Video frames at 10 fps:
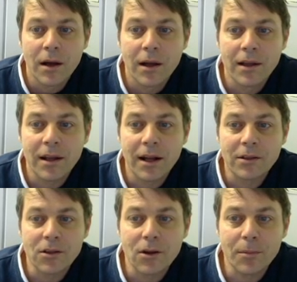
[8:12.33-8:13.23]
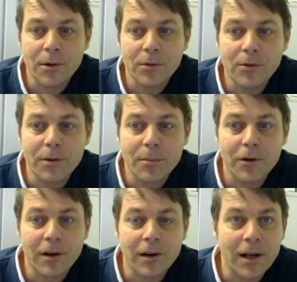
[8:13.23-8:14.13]
in the next clock pulse, the
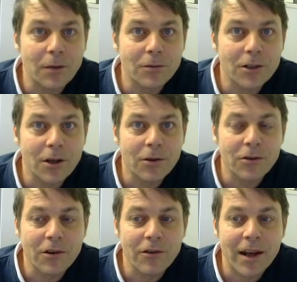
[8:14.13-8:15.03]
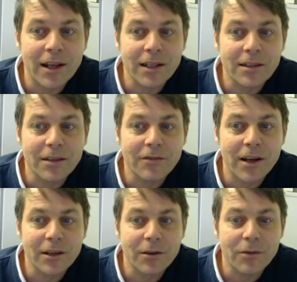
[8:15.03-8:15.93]
program counter goes directly to the
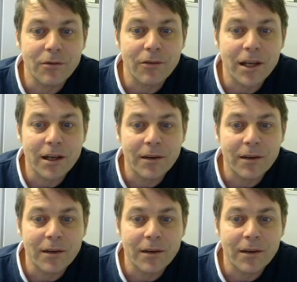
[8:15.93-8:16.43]
value 3.